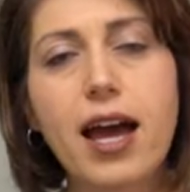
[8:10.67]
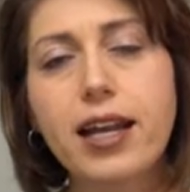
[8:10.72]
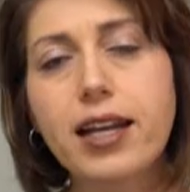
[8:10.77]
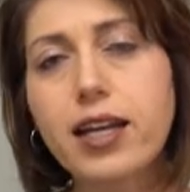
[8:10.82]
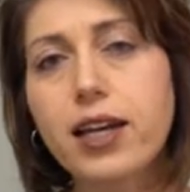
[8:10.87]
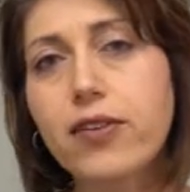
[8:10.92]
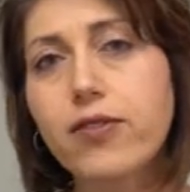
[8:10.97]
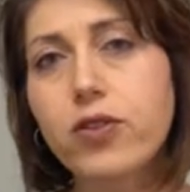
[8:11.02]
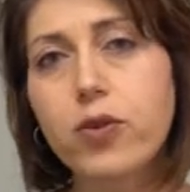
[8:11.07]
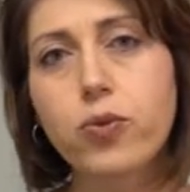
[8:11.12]

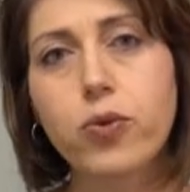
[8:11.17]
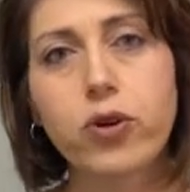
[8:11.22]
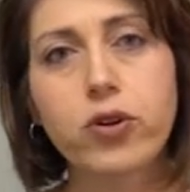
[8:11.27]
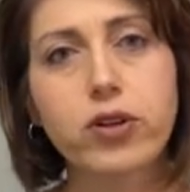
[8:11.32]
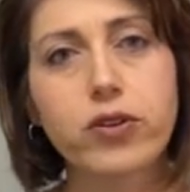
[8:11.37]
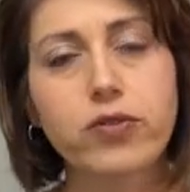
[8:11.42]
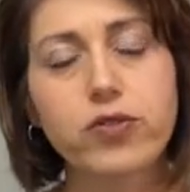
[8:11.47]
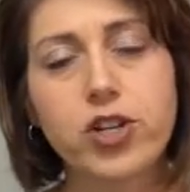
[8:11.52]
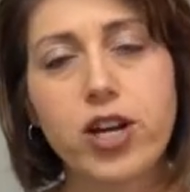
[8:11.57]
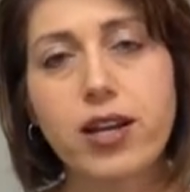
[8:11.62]
any of the work
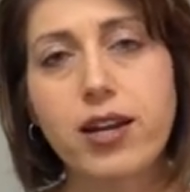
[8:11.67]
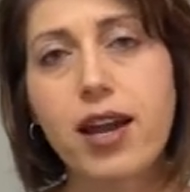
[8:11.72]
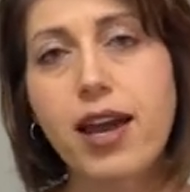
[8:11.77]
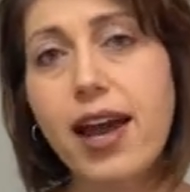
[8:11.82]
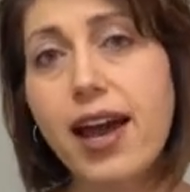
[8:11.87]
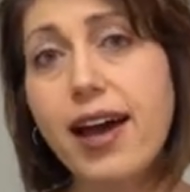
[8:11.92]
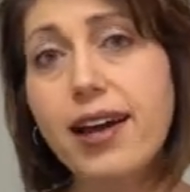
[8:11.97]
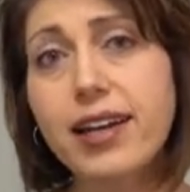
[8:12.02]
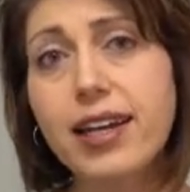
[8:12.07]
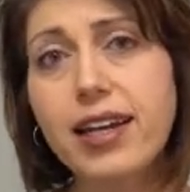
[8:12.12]
of John
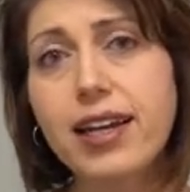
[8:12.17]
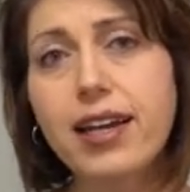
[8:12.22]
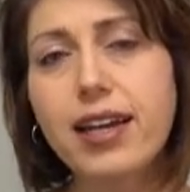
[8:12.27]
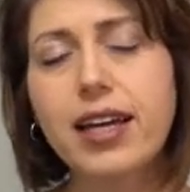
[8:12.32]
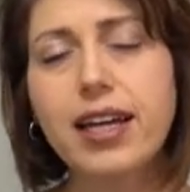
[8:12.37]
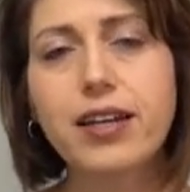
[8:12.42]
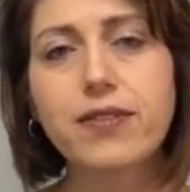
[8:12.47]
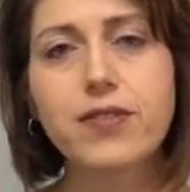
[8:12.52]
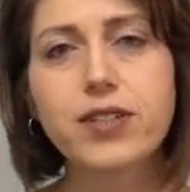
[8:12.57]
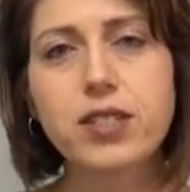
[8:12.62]
Hattie,
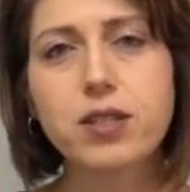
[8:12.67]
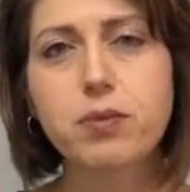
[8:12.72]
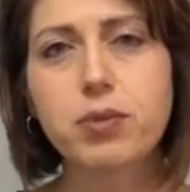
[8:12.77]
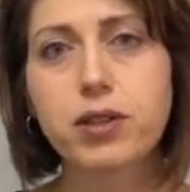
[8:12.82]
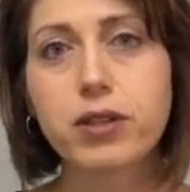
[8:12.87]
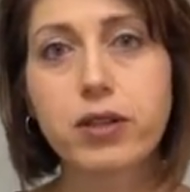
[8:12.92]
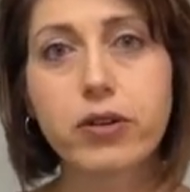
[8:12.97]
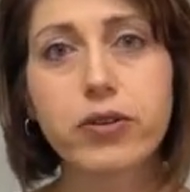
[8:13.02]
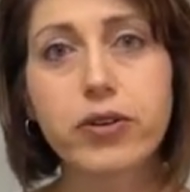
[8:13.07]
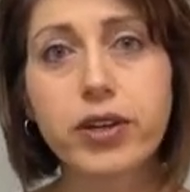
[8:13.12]
Invisible
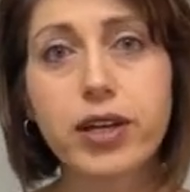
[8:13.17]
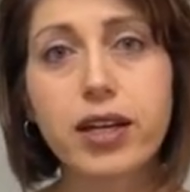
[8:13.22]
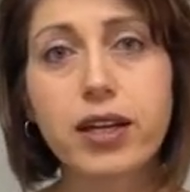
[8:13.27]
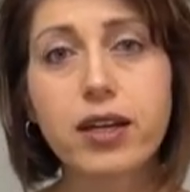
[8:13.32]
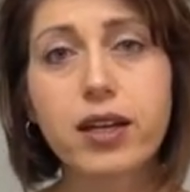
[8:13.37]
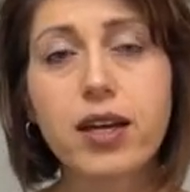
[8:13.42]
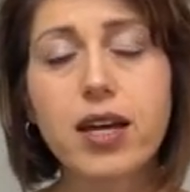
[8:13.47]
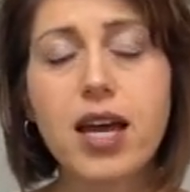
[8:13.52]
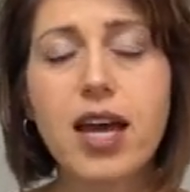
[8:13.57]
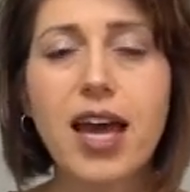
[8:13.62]

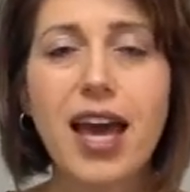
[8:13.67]
Learning,